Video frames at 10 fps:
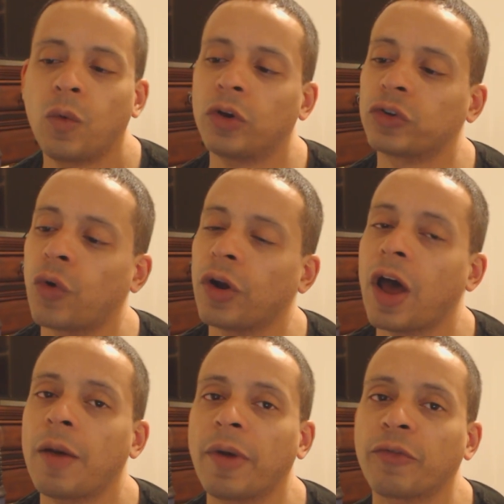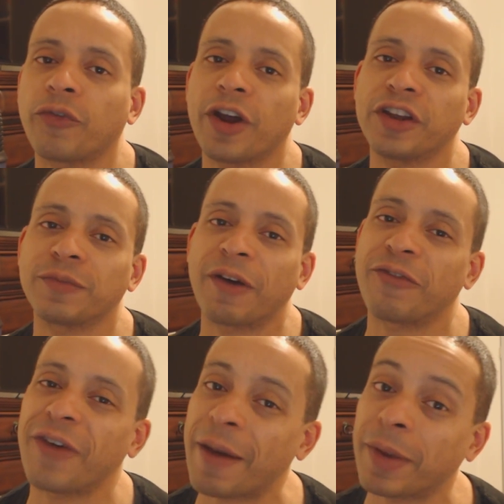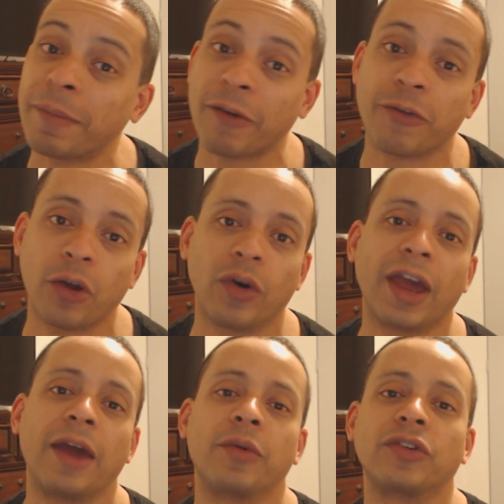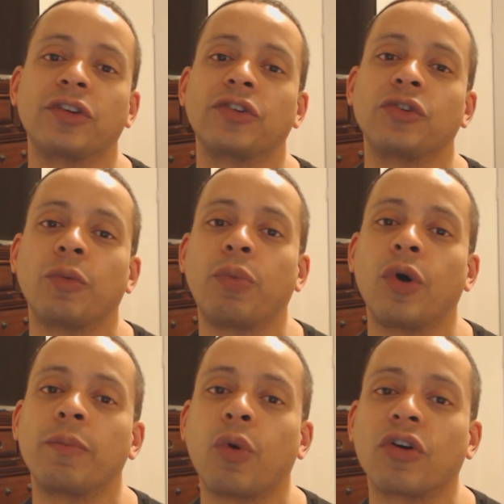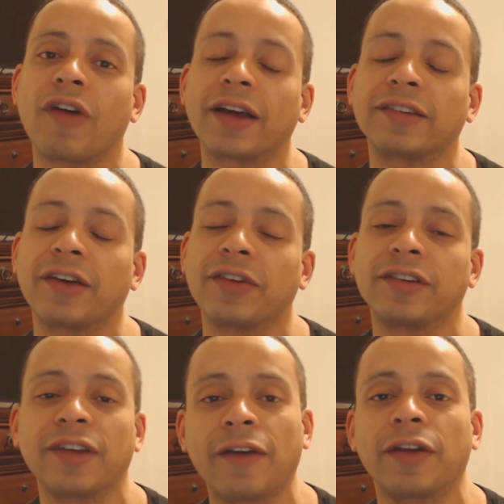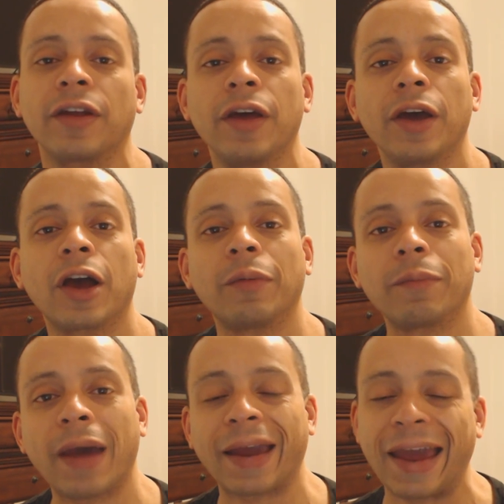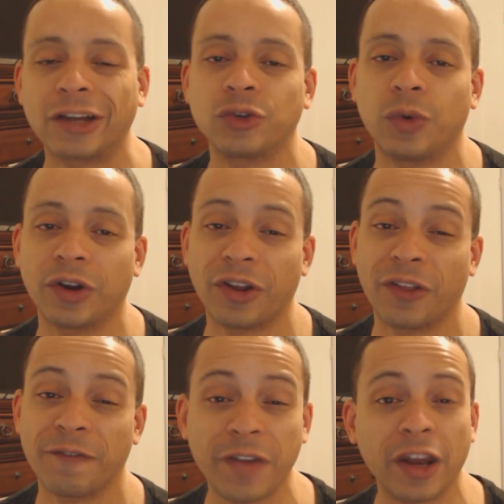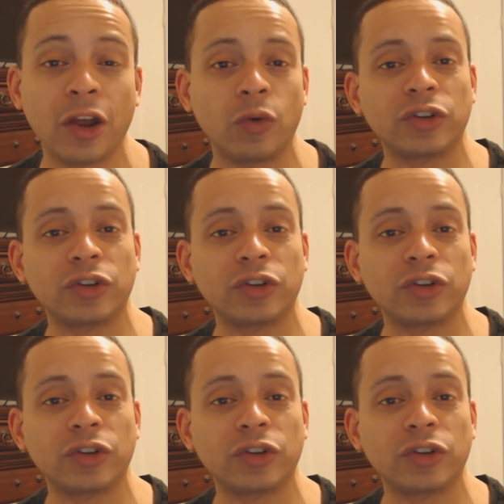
What's going on, my friends, my family, my fellow gamers? This is your boy, PorterRock77, coming back at you with another video.